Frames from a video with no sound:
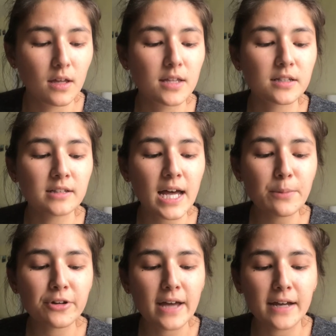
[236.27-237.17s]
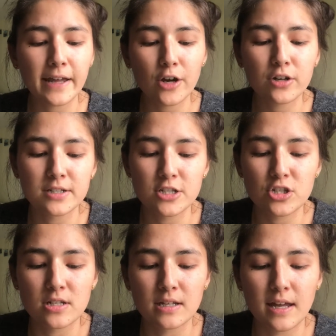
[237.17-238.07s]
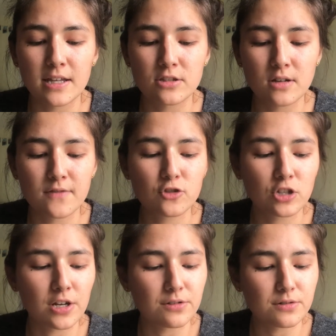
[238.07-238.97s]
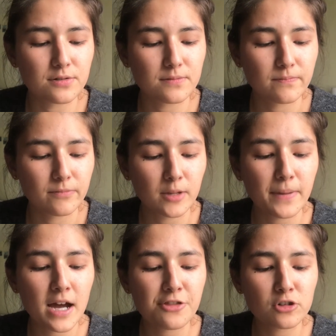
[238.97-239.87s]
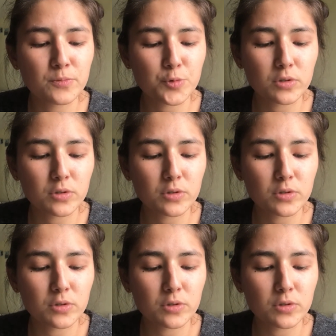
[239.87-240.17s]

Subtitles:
The library had air conditioning and soft chairs. The bathrooms were